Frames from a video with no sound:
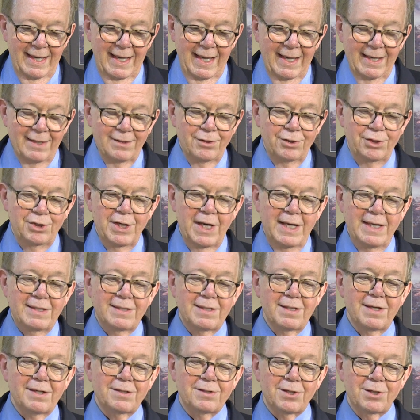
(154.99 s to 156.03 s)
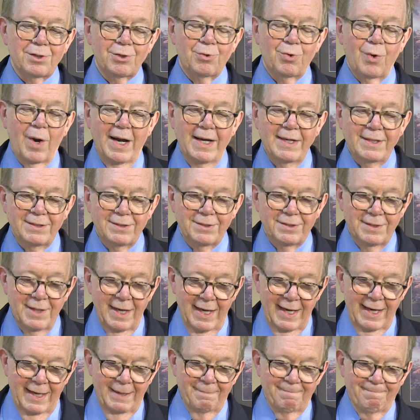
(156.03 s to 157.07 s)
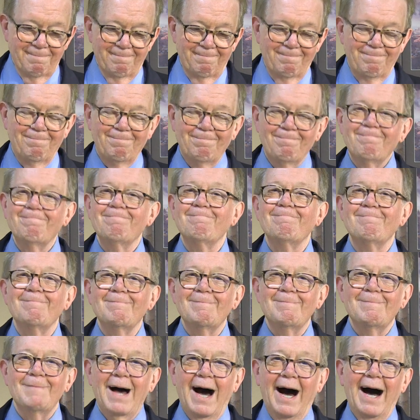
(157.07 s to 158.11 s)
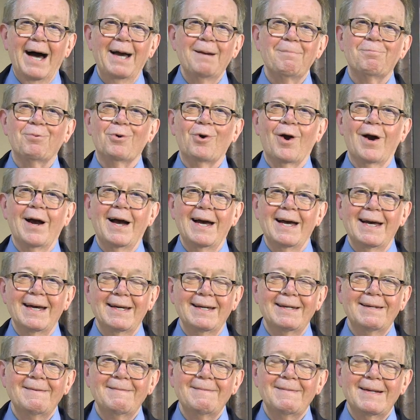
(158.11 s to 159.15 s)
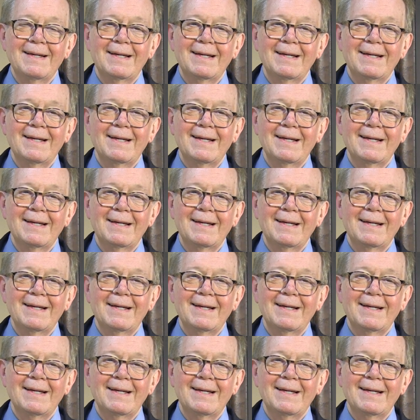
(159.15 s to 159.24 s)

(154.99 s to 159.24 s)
In Jesus Christ's name, I pray.